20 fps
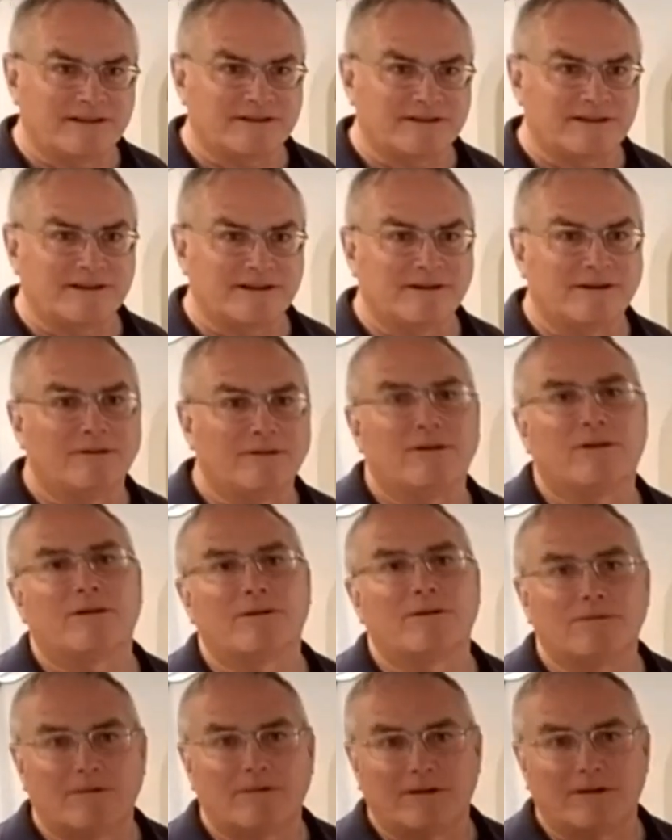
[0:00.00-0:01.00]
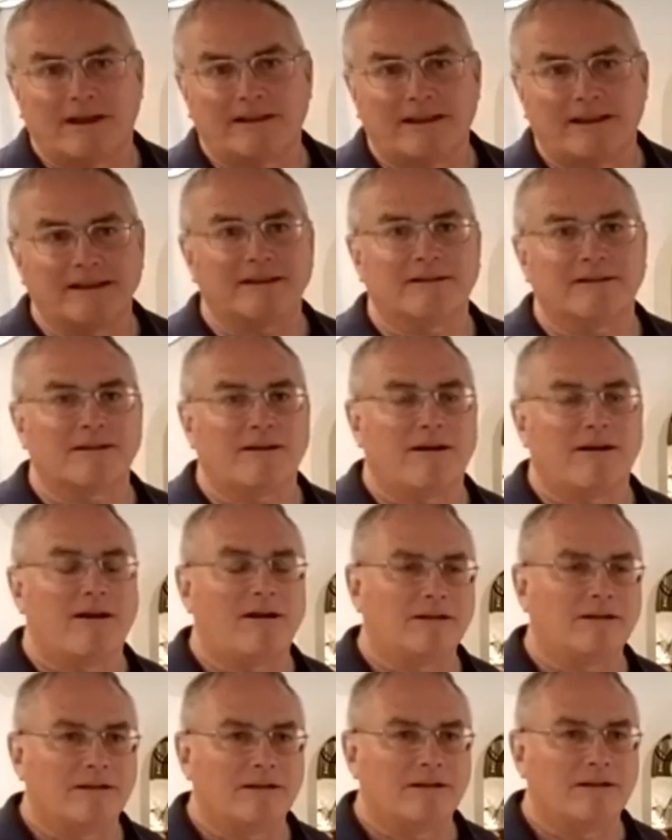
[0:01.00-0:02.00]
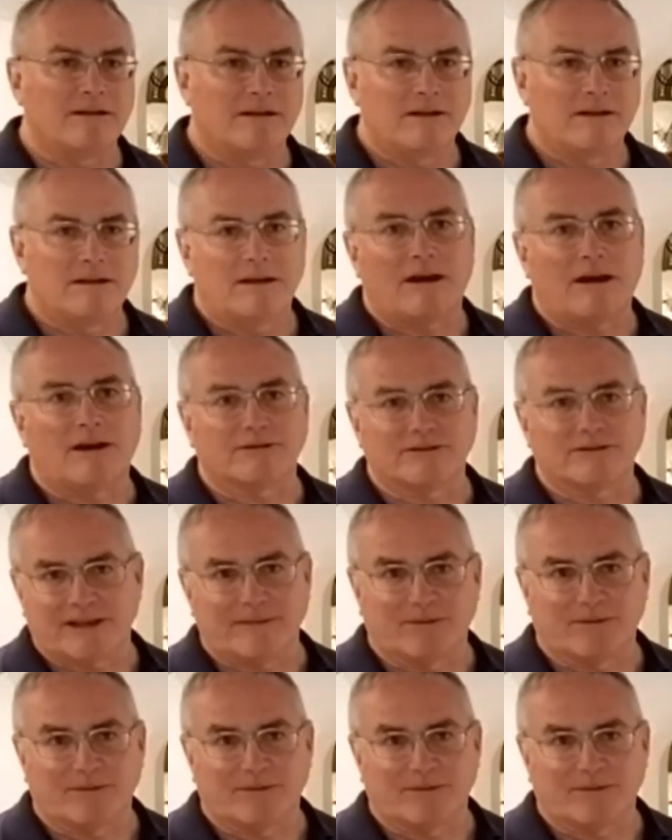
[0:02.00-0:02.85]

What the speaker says: here, or what I like to call our chamber